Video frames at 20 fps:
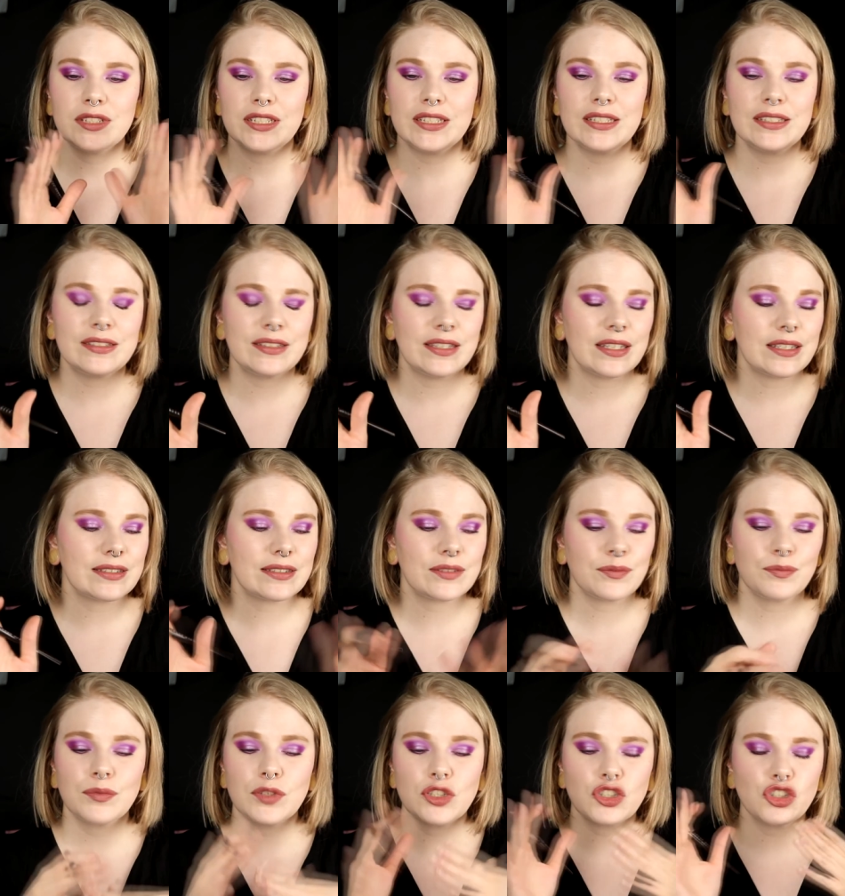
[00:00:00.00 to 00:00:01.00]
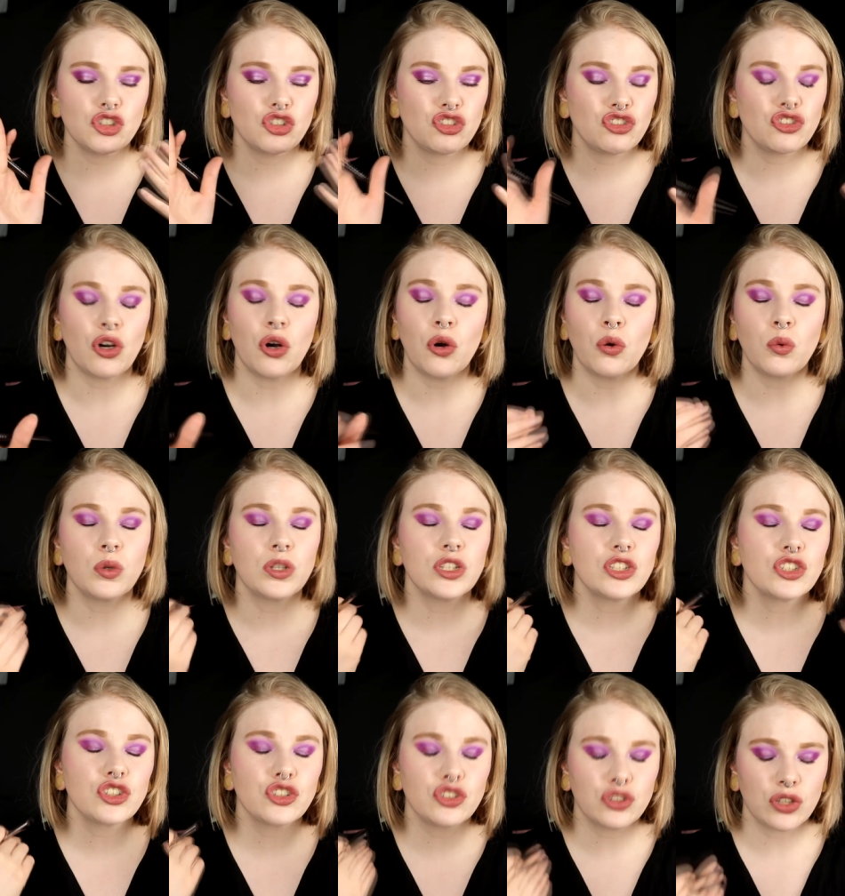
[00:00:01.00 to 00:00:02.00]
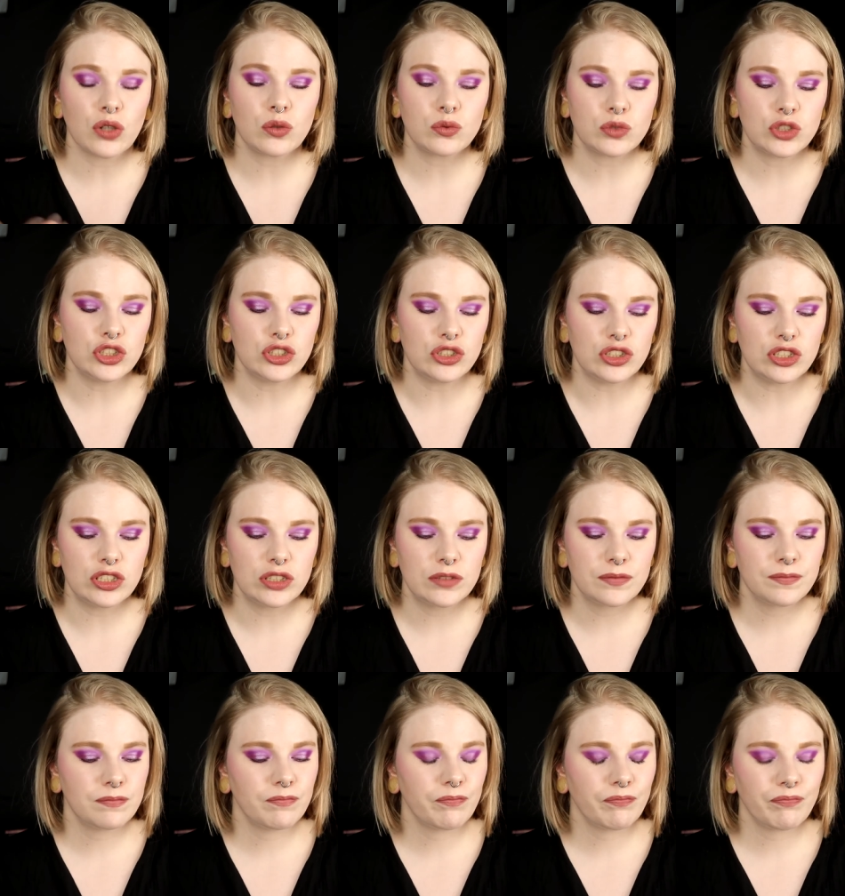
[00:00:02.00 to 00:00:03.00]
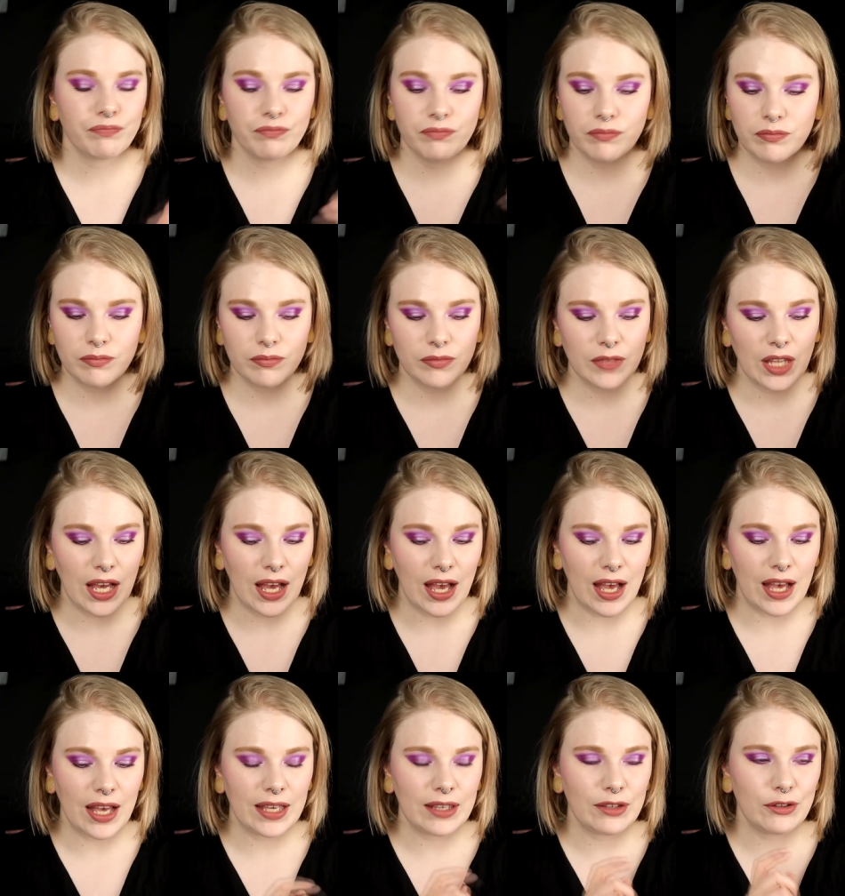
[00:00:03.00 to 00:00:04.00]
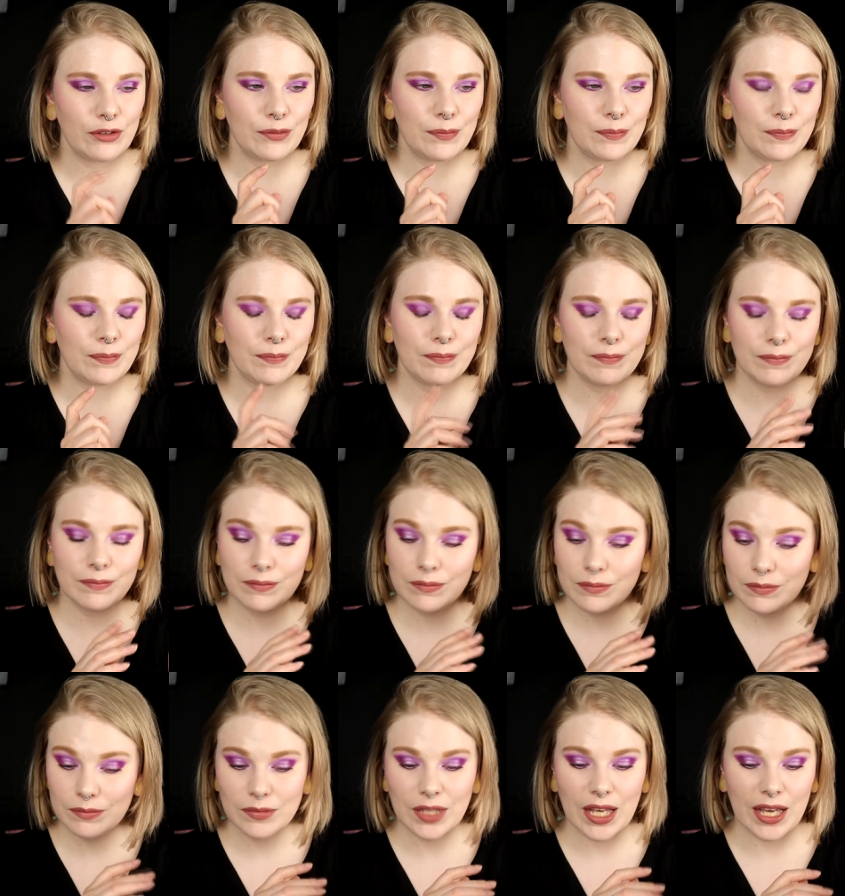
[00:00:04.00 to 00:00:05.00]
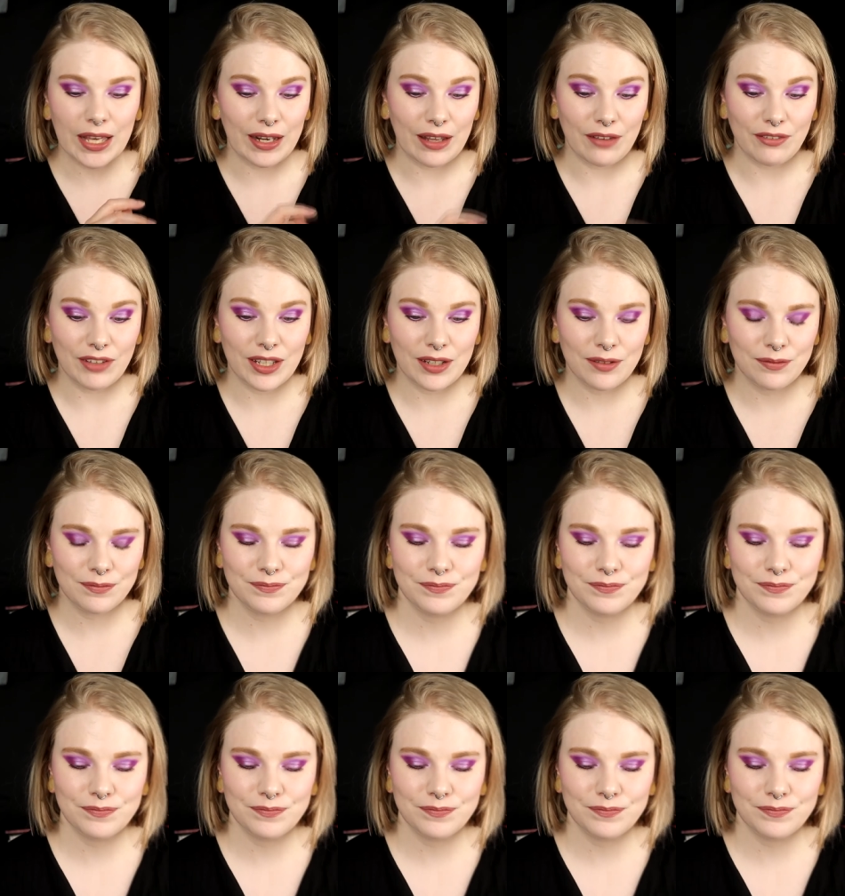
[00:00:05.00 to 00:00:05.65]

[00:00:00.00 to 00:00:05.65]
it's just so so good. I I love it.